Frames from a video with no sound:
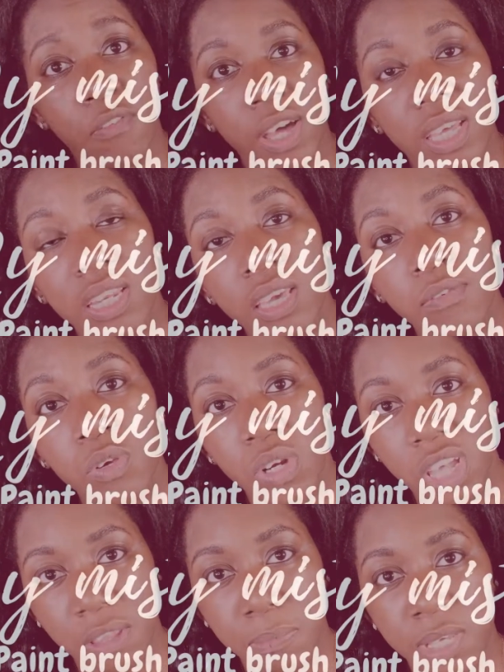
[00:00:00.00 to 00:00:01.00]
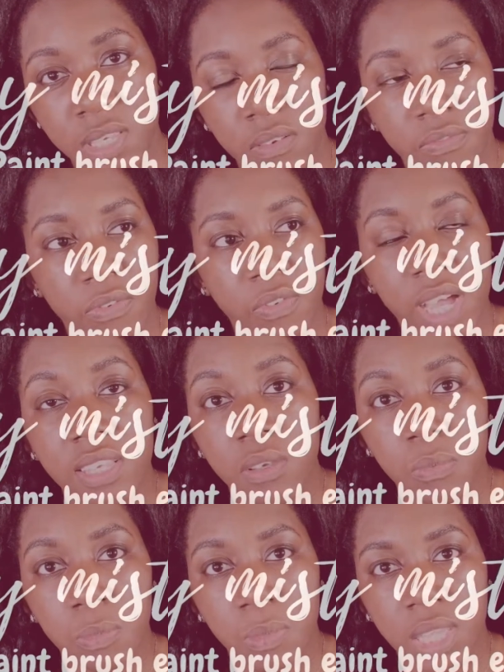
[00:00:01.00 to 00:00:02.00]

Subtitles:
I could give you another piece of advice, it would be